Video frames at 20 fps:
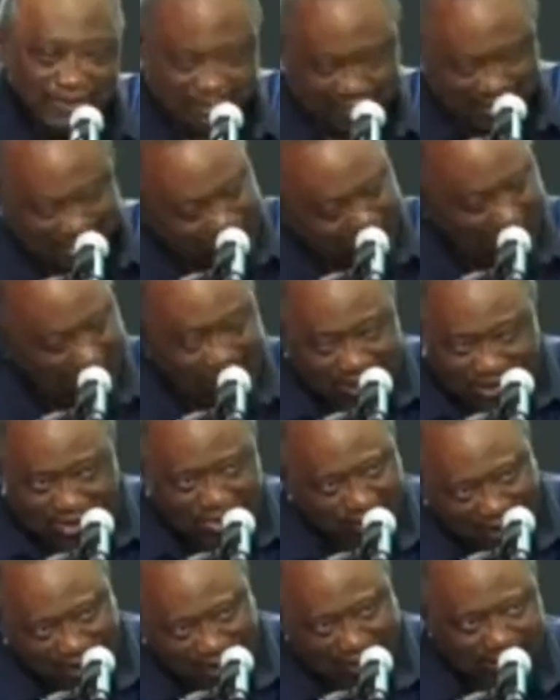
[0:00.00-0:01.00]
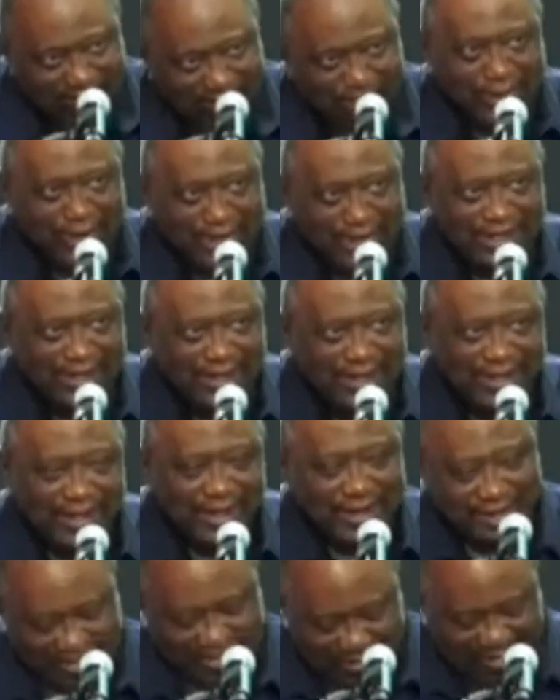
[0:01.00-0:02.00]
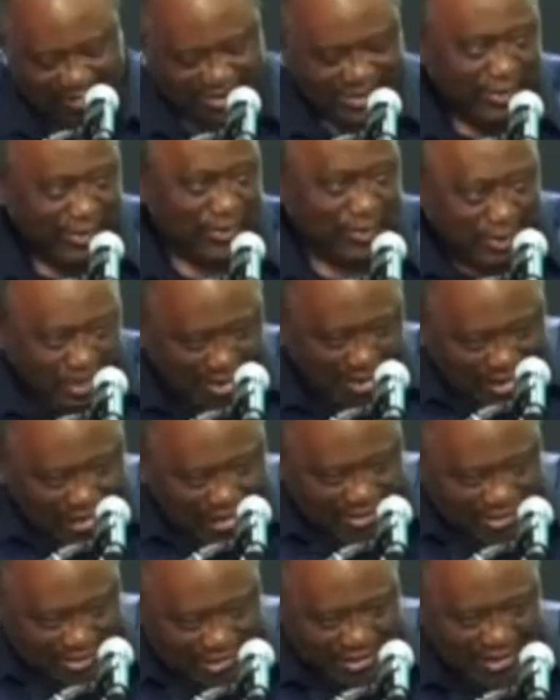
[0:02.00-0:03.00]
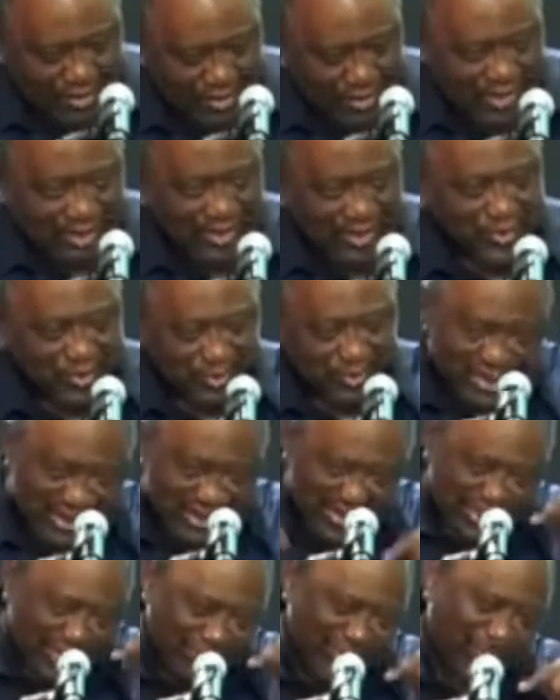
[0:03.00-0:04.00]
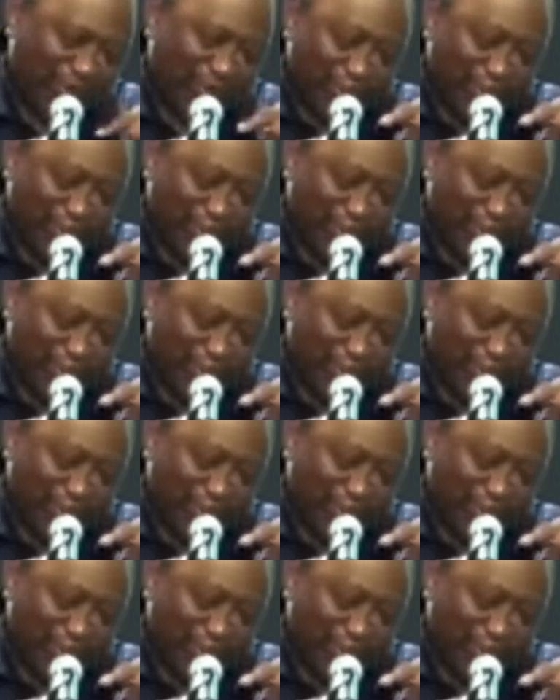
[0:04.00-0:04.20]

He would ensure it's forwarded, and with that, those emojis go